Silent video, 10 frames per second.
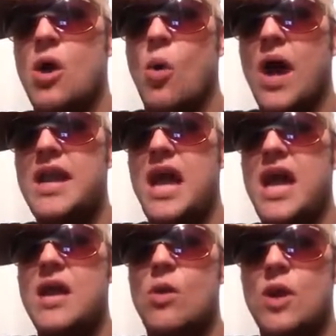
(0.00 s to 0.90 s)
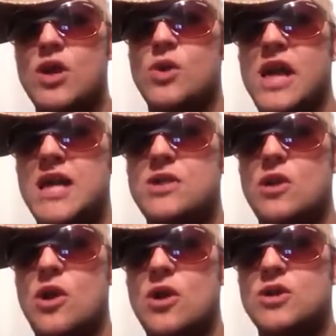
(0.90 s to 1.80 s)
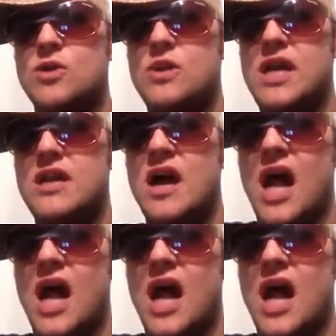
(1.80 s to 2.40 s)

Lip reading: One day, when you get to learn to read,